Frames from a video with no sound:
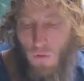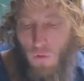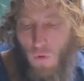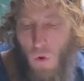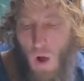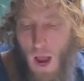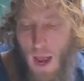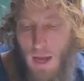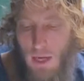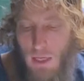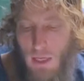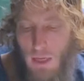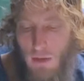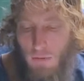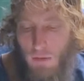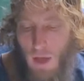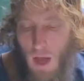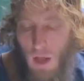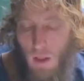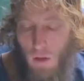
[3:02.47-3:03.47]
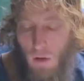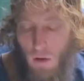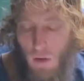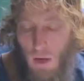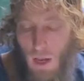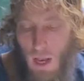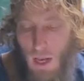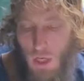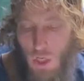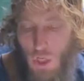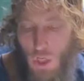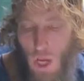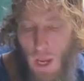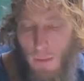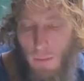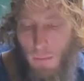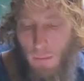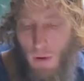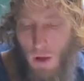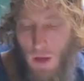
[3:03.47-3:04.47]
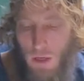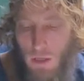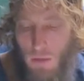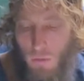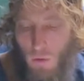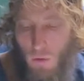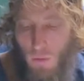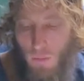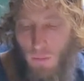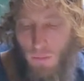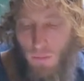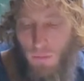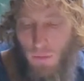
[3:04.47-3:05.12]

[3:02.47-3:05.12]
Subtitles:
variety of color and shape possible.